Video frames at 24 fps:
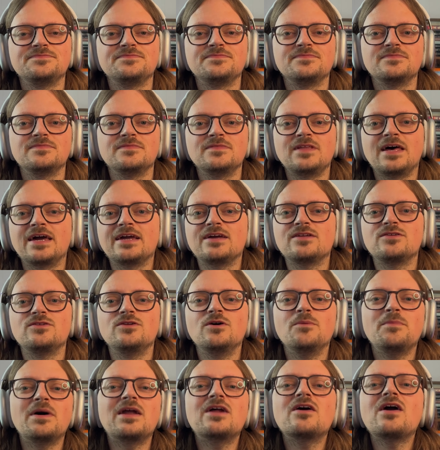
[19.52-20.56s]
Like no
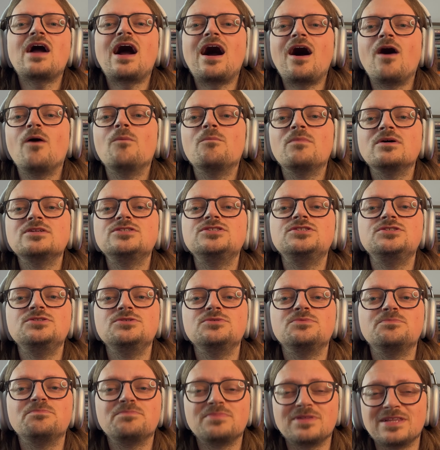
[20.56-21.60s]
matter how much you
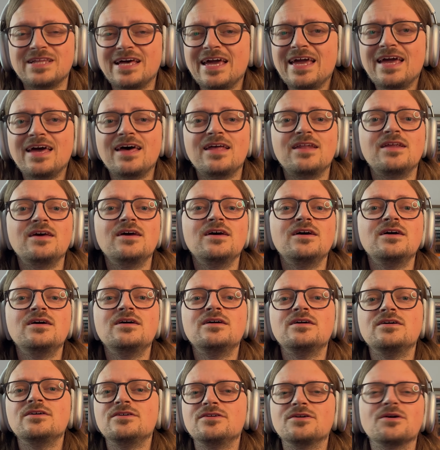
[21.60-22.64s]
plan,
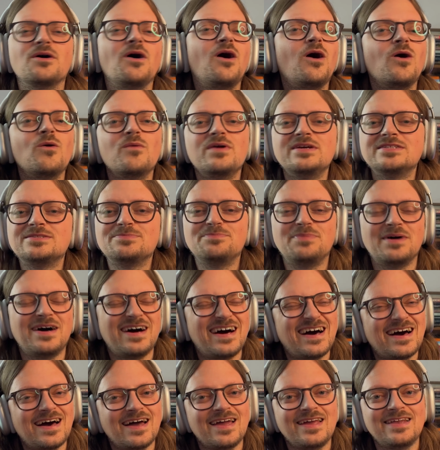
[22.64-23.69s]
you're always
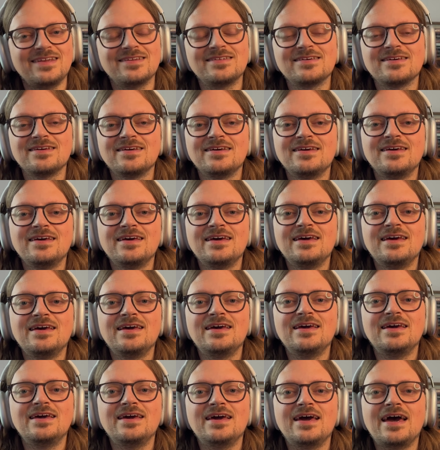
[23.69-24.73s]
behind.
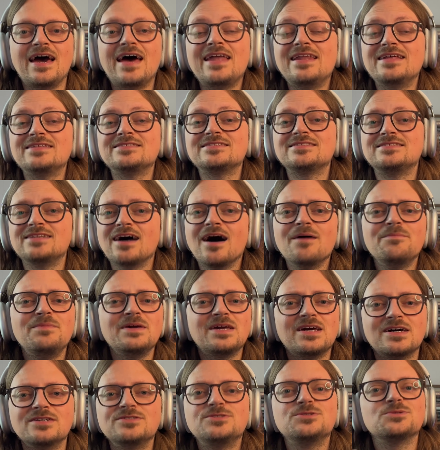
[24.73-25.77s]
And it's not
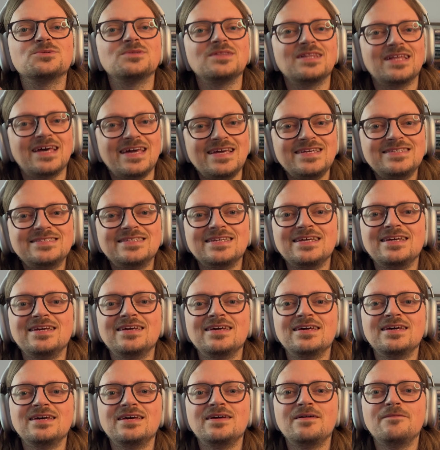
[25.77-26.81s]
because you're lazy,
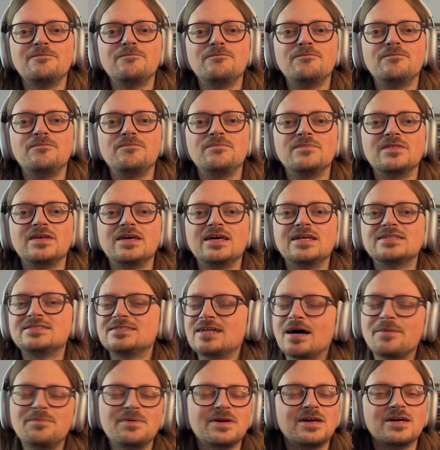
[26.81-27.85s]
it's
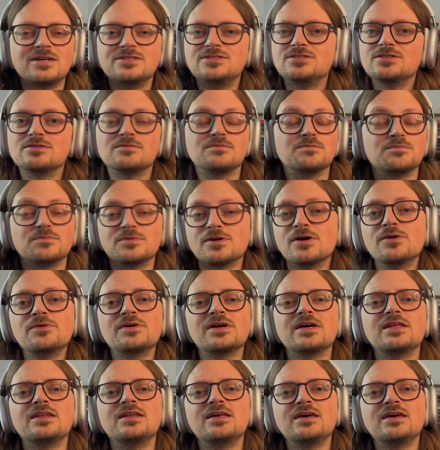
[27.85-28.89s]
not because you're broken,